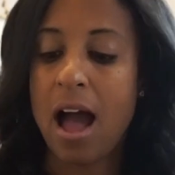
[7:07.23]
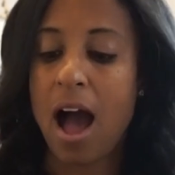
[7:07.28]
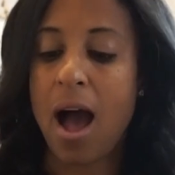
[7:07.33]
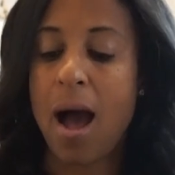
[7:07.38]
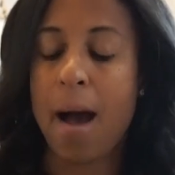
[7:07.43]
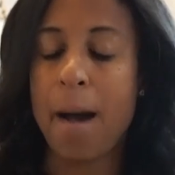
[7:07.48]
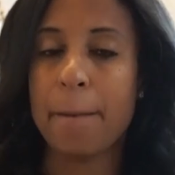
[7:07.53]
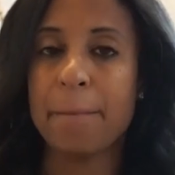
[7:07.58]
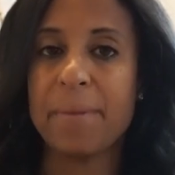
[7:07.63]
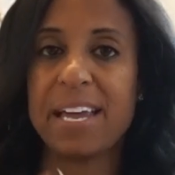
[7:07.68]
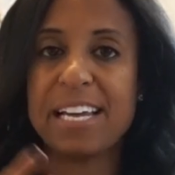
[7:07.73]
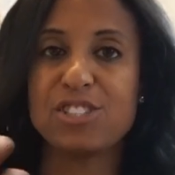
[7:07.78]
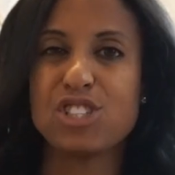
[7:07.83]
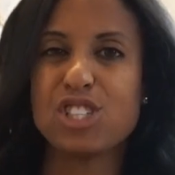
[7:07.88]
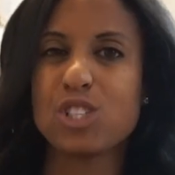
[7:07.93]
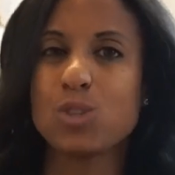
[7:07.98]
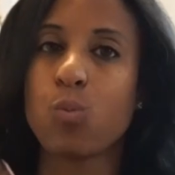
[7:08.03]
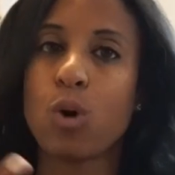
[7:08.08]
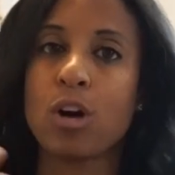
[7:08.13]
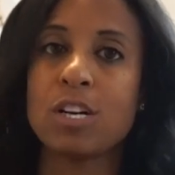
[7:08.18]
It
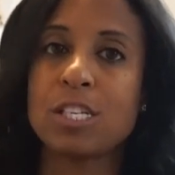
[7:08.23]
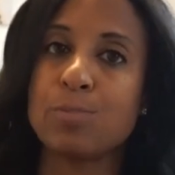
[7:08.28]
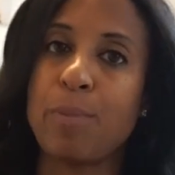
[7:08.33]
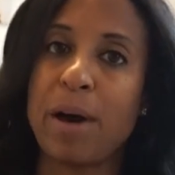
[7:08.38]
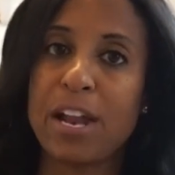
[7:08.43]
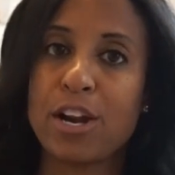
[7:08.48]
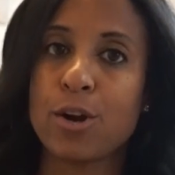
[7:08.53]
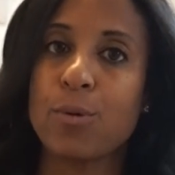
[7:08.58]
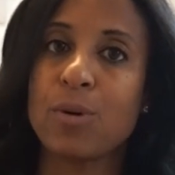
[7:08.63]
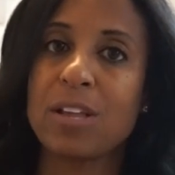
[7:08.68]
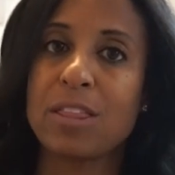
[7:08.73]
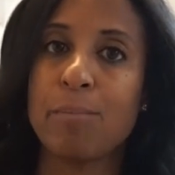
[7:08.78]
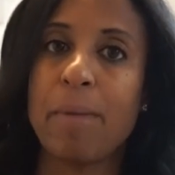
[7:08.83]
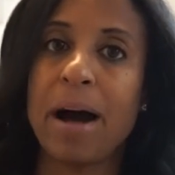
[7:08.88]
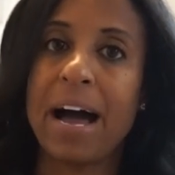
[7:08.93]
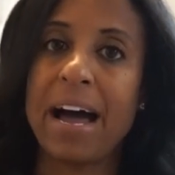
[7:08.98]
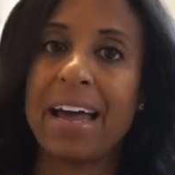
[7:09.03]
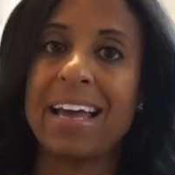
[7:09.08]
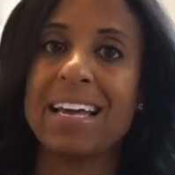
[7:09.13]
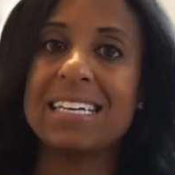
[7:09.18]
just works better with
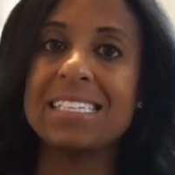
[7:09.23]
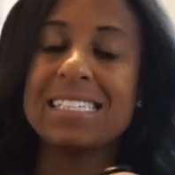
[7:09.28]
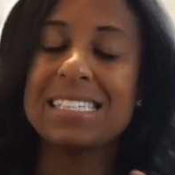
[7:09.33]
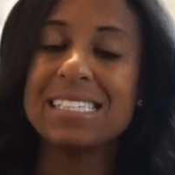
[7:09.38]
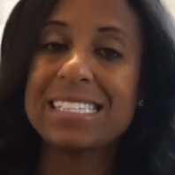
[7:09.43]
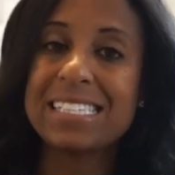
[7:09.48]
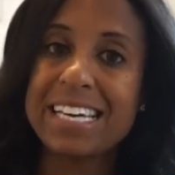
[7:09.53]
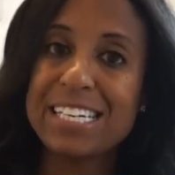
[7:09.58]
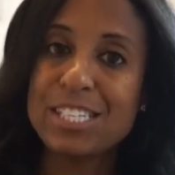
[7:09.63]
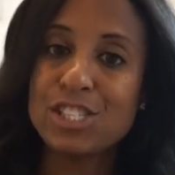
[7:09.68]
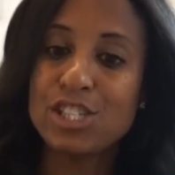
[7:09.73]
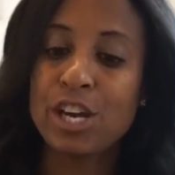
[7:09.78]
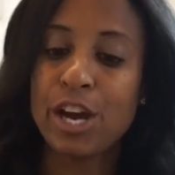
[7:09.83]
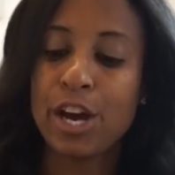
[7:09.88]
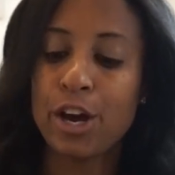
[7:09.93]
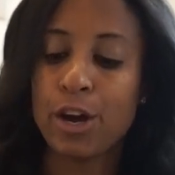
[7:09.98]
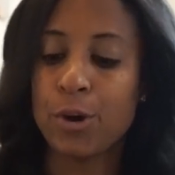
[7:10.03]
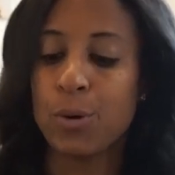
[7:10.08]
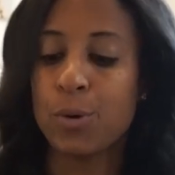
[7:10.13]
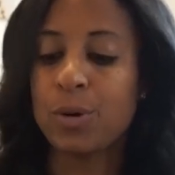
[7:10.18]
my skin
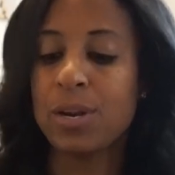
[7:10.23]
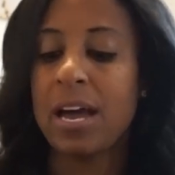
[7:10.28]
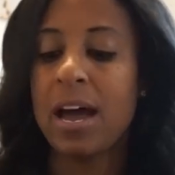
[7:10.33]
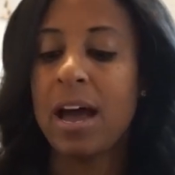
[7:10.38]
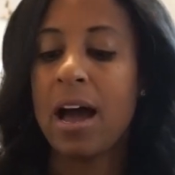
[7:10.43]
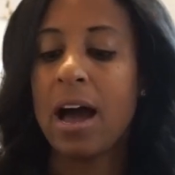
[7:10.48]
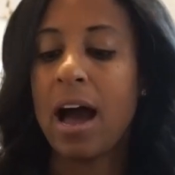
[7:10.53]
tone,